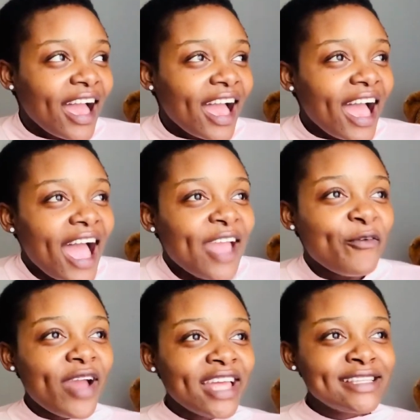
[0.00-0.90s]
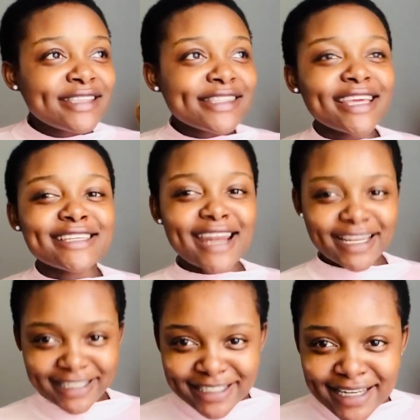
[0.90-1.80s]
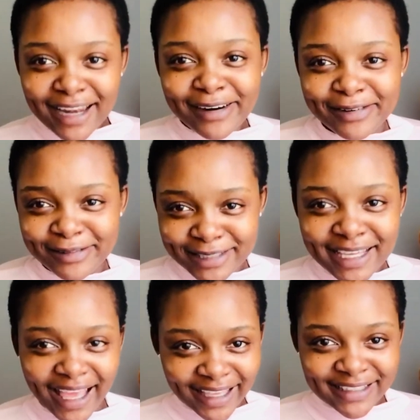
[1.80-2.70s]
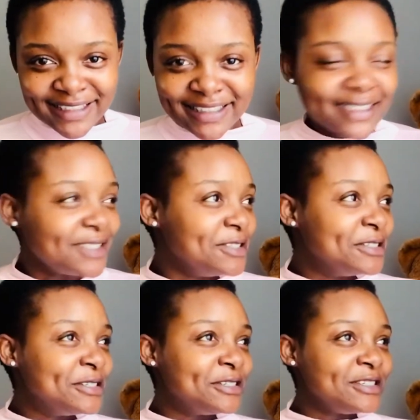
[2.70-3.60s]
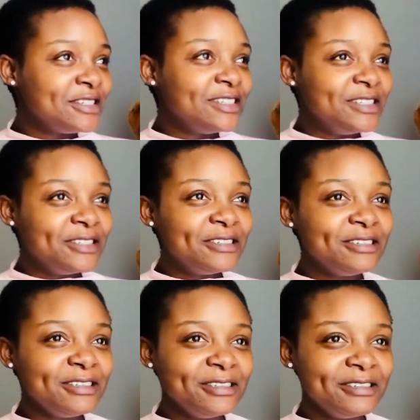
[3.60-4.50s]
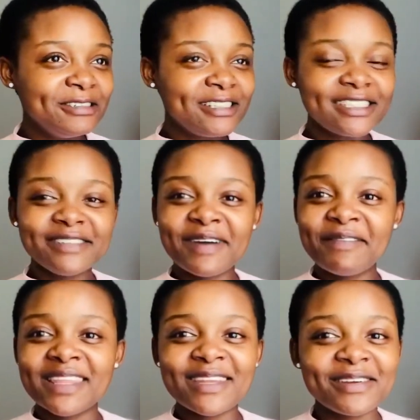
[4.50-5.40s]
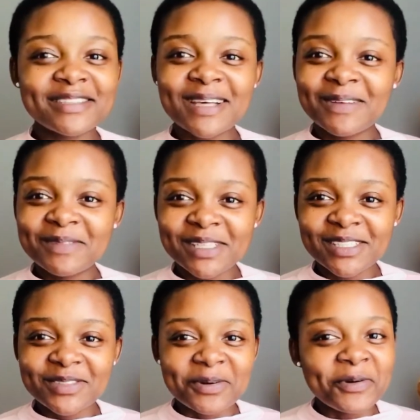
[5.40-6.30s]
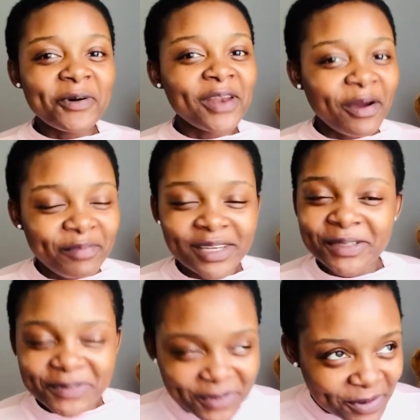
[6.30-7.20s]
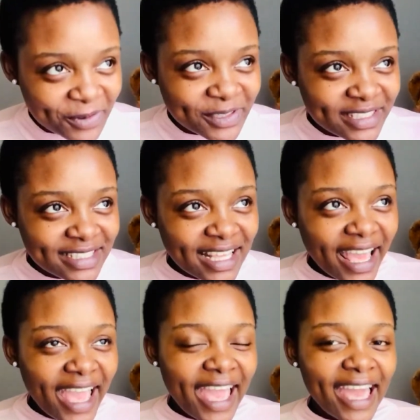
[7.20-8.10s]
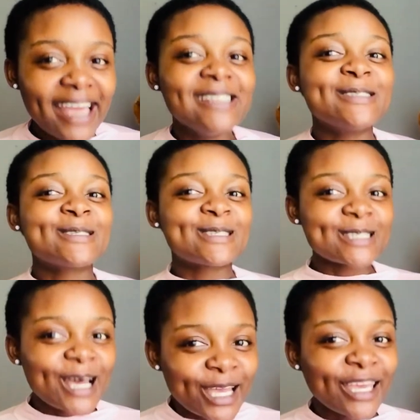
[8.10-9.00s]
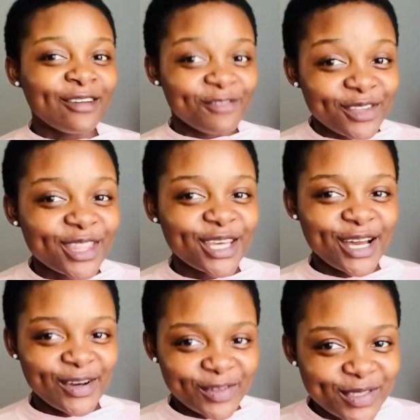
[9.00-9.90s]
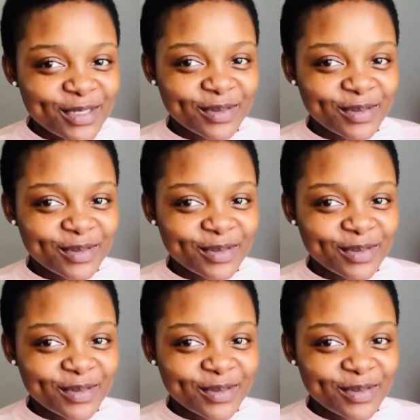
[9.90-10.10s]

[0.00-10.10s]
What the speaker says: I went the traditional route, guys. Yo. Did my mother not tell me to go all up in his nose and suck everything out?